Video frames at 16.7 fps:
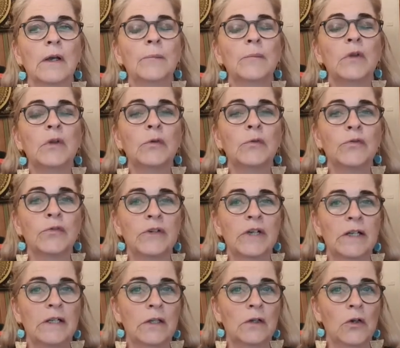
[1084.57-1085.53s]
you've
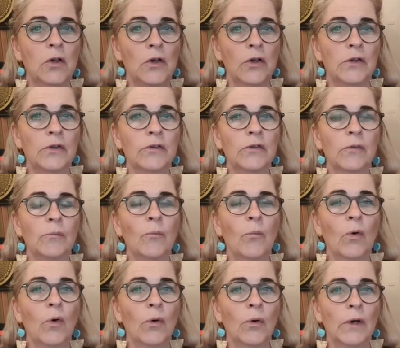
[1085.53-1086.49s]
already learned
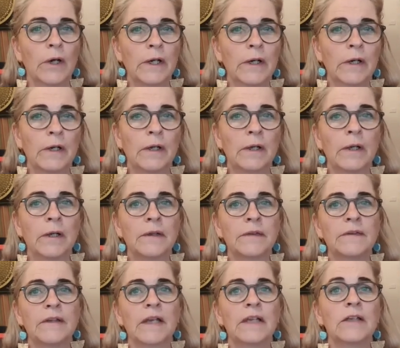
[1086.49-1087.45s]
more
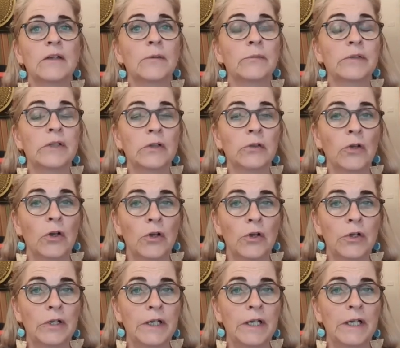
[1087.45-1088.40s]
than you will
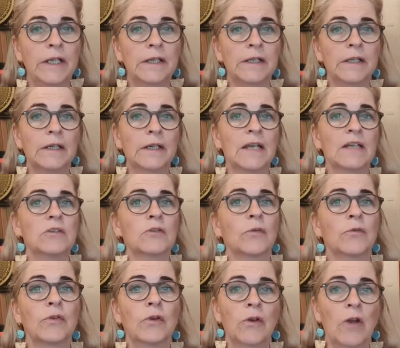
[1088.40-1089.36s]
learn in the rest
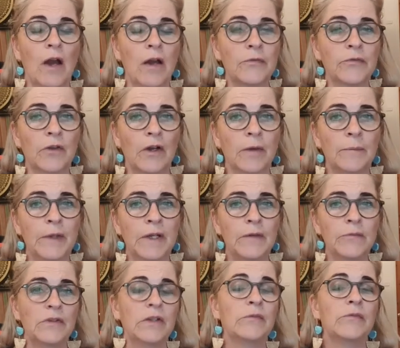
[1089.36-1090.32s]
of your lifetime.
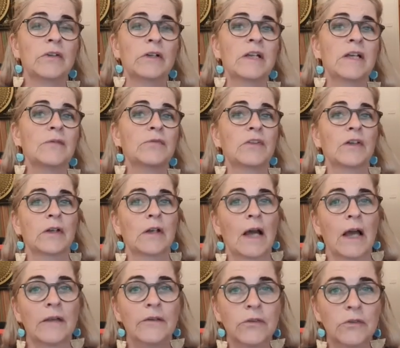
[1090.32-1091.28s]
Even if you live till
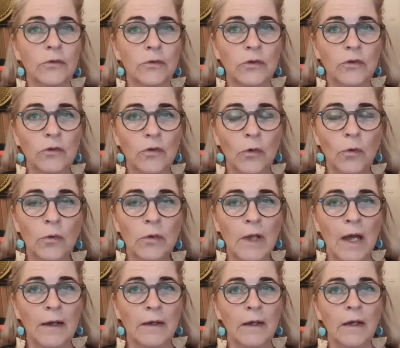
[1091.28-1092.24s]
100 or 2,
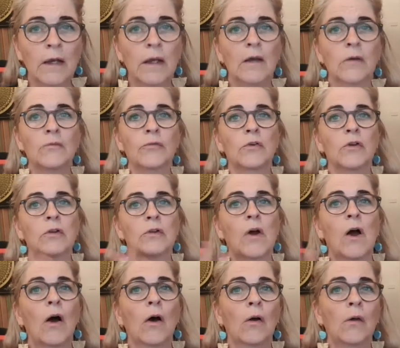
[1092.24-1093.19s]
like for a
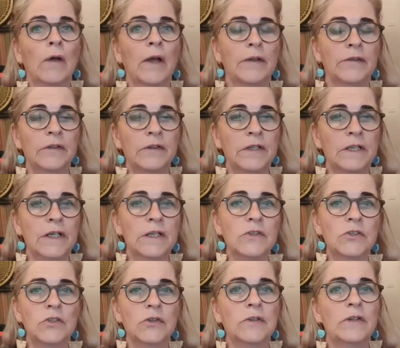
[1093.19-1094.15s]
whole 100
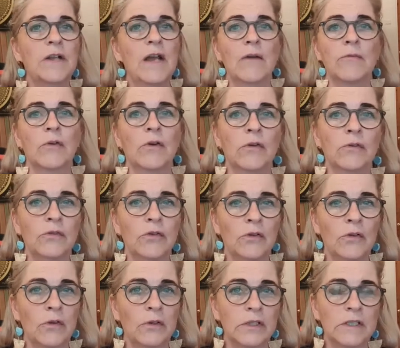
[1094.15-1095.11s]
years, you're never going to
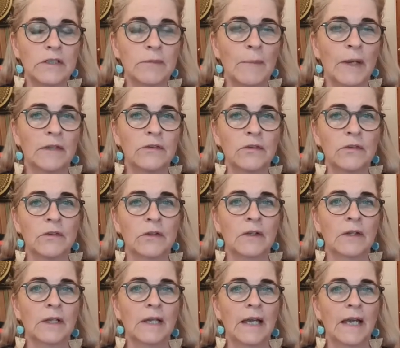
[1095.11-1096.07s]
learn as much
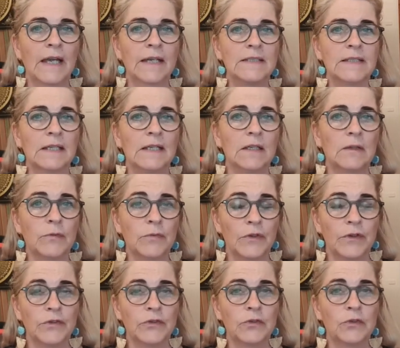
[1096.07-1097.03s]
as in the
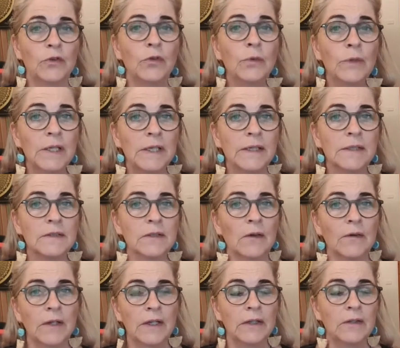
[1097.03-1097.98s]
first 2 years.
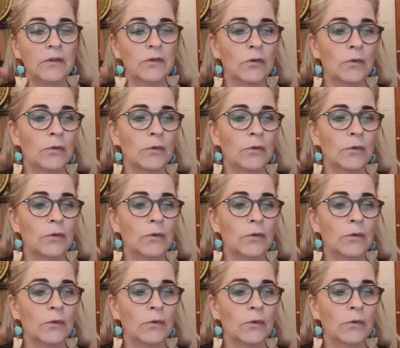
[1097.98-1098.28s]
So in the